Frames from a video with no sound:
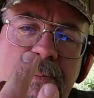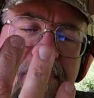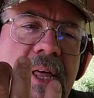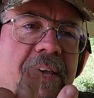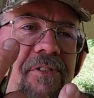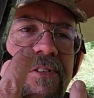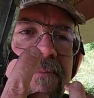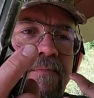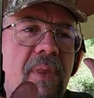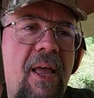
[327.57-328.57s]
in place.
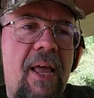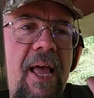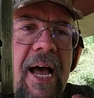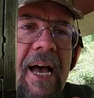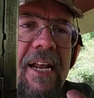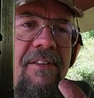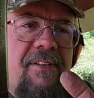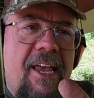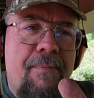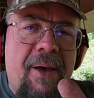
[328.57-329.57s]
I'm going to
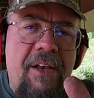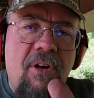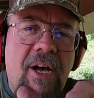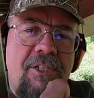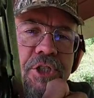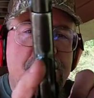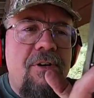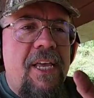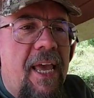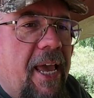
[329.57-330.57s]
take my non-shooting